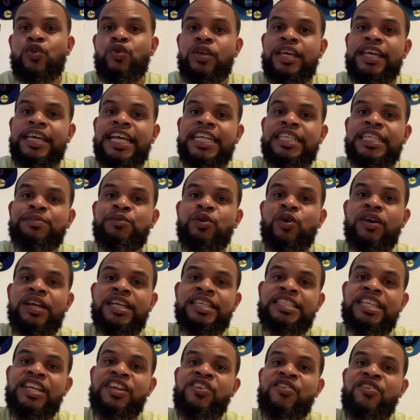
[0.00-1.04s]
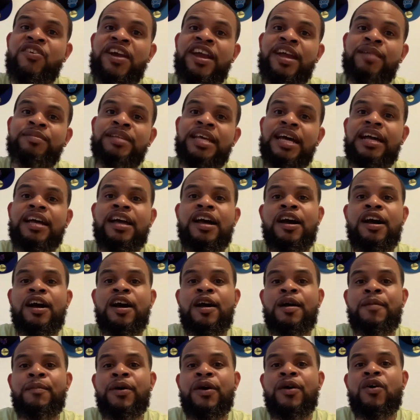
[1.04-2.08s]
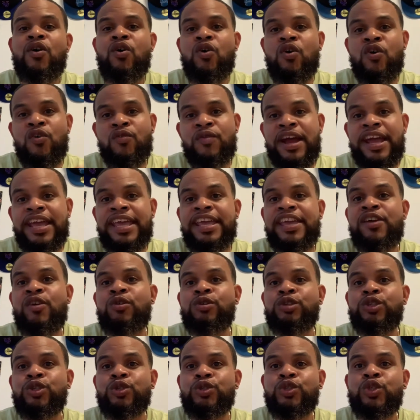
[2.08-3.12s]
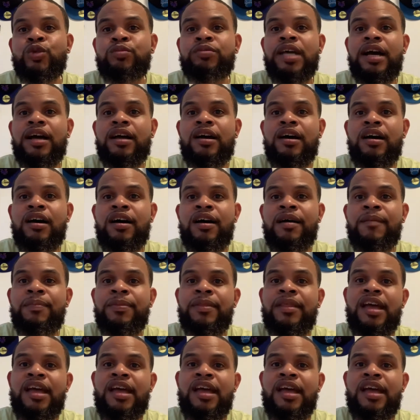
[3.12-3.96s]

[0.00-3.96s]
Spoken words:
You can catch me on Instagram.com or right here on YouTube.com.